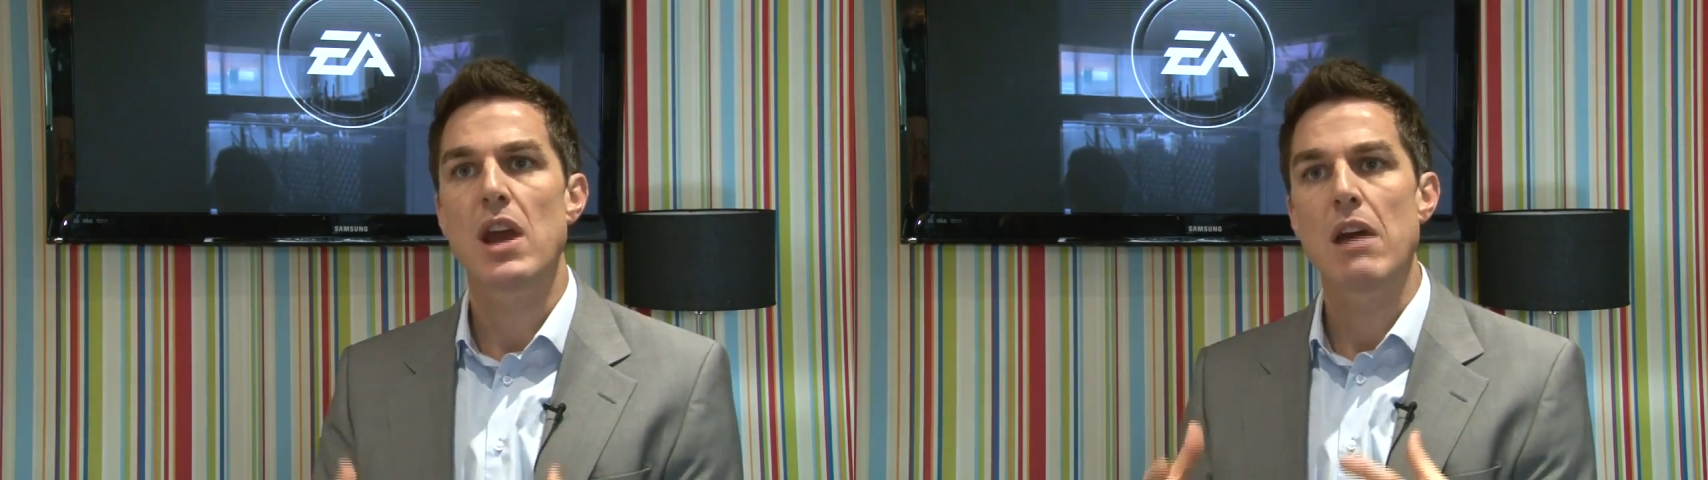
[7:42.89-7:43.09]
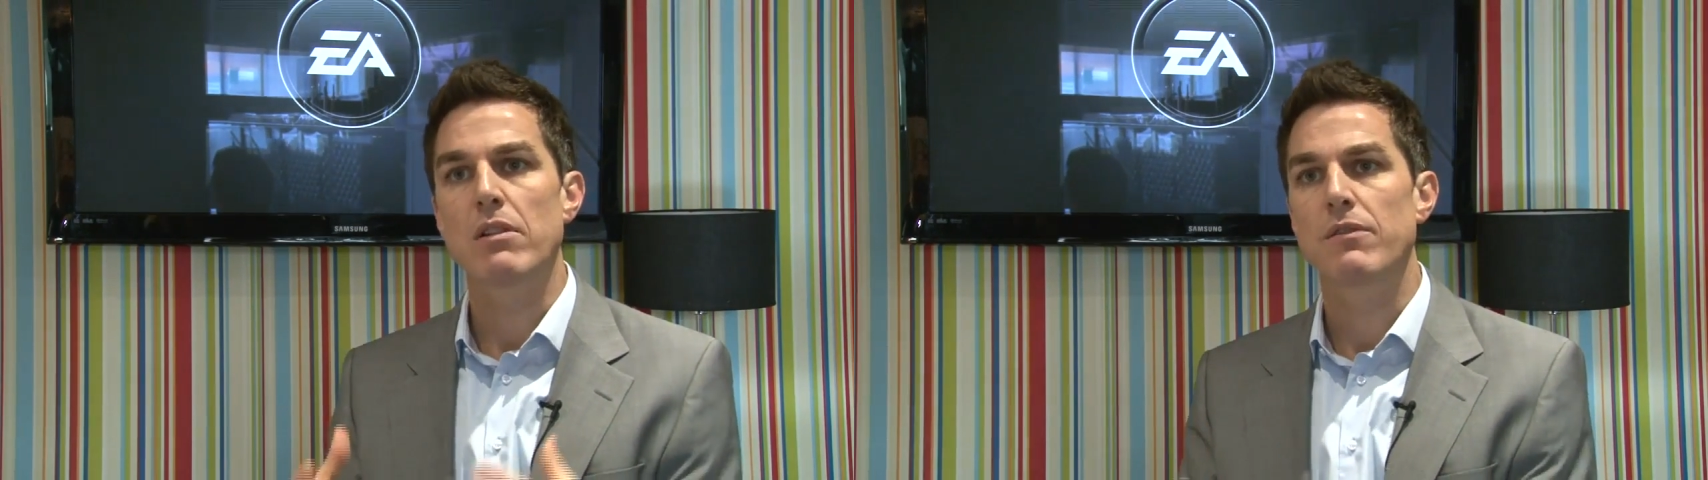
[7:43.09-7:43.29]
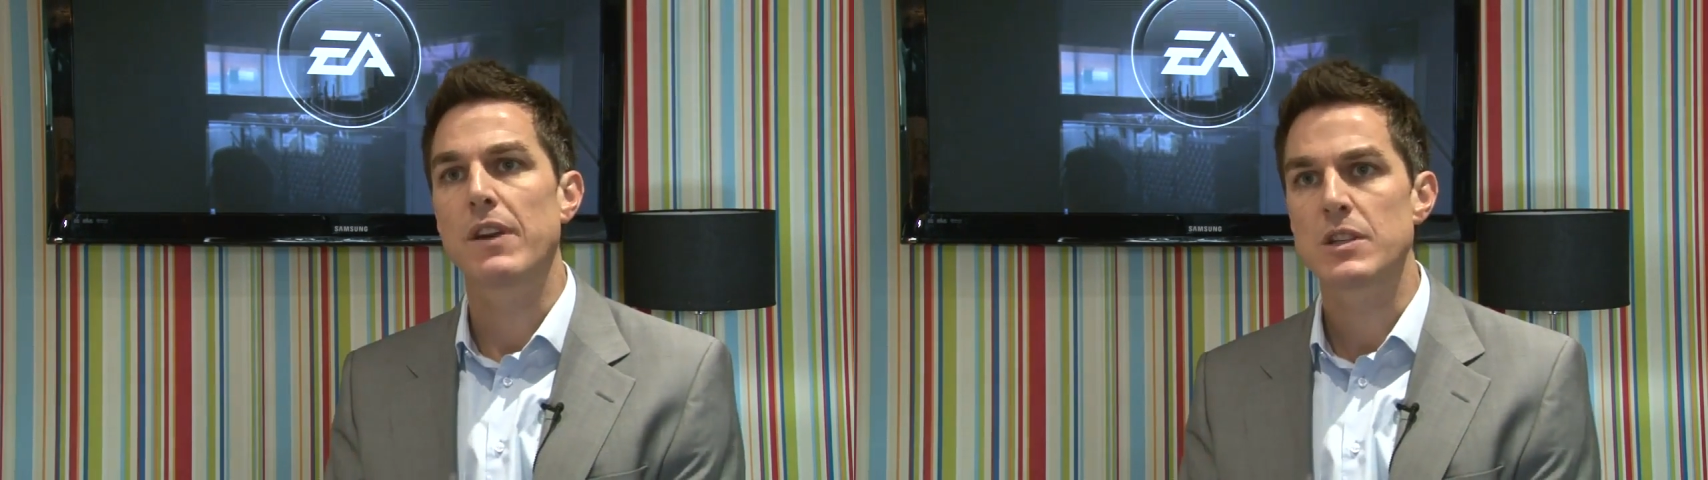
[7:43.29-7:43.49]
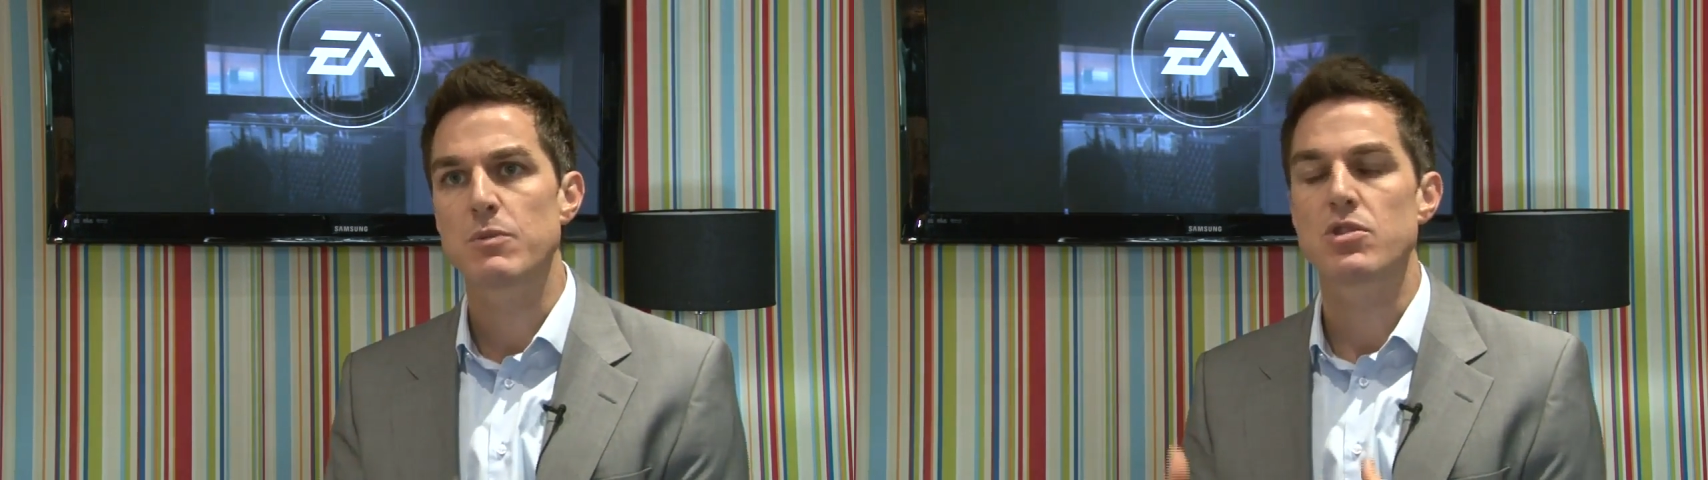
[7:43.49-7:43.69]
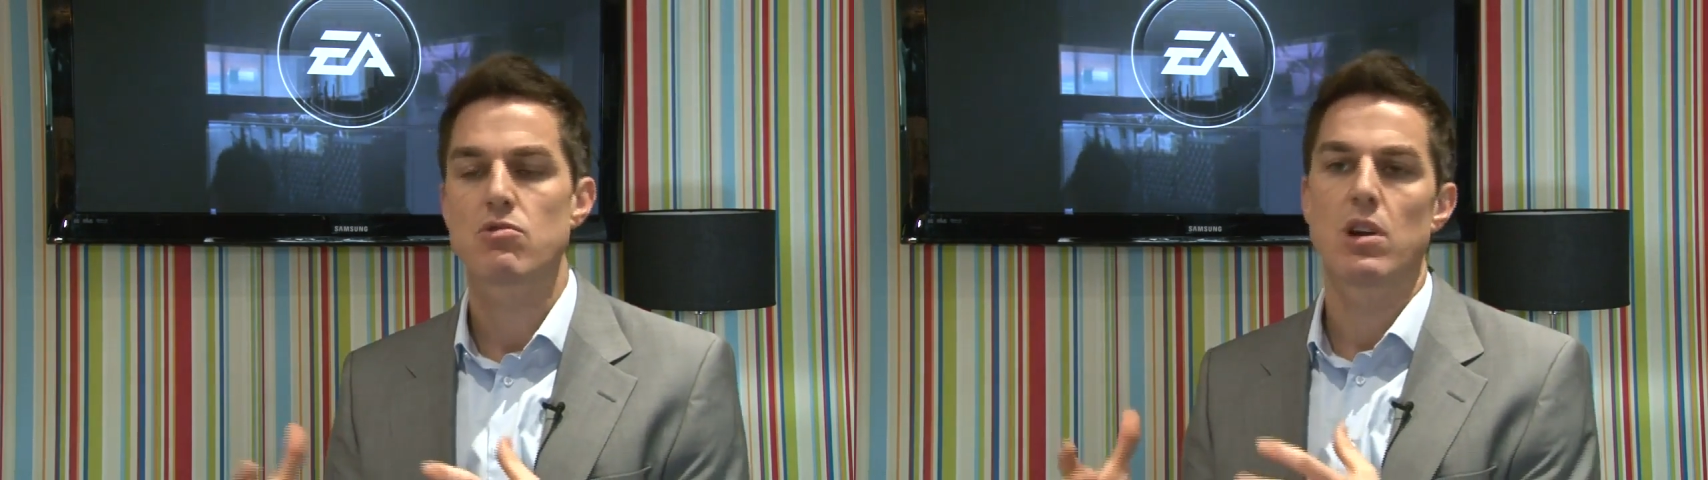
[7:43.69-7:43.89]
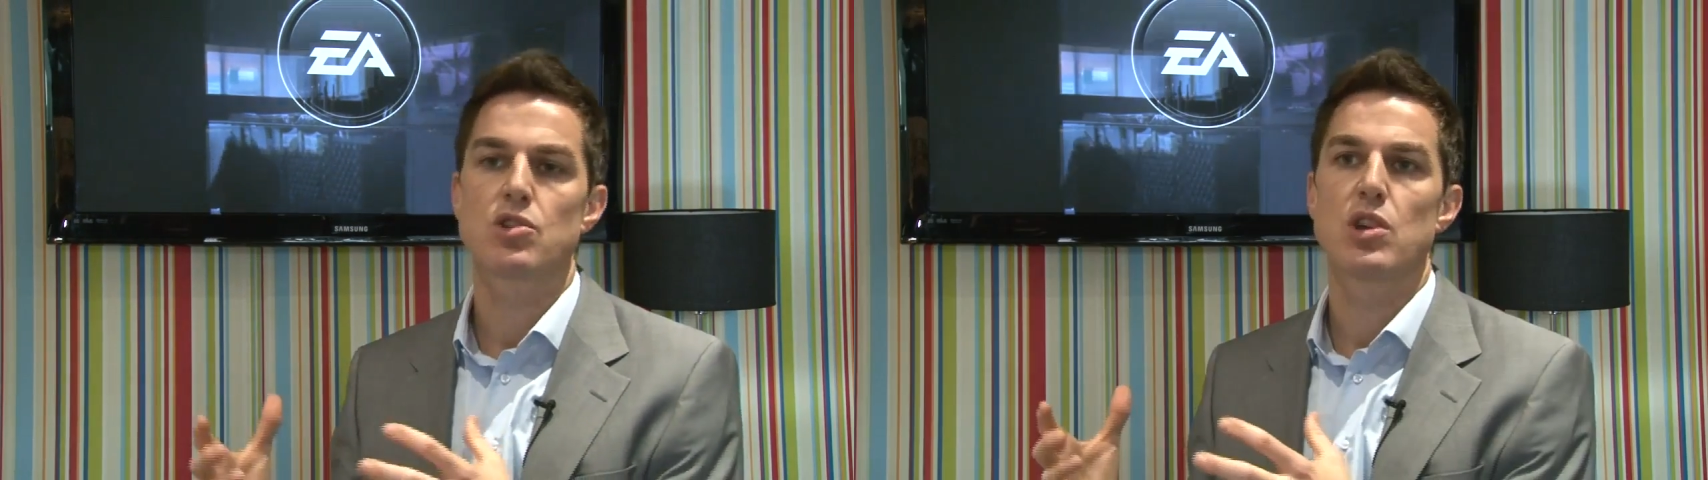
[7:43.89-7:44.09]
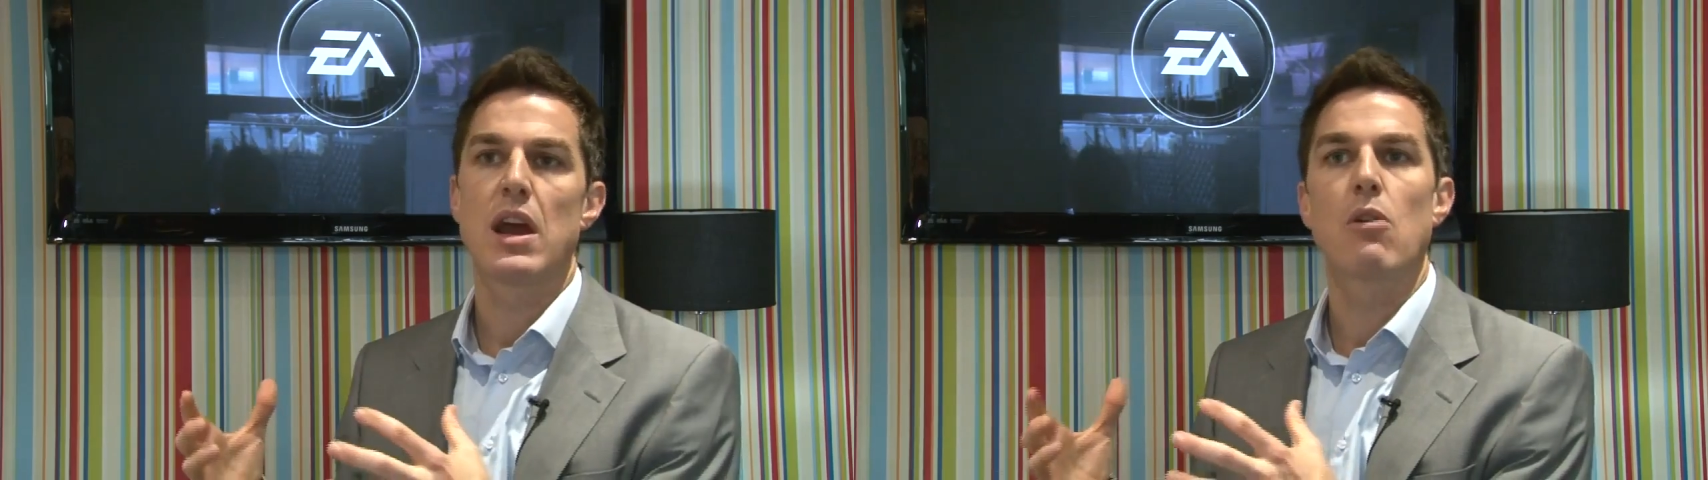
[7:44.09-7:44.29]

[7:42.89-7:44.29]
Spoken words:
our investment structure,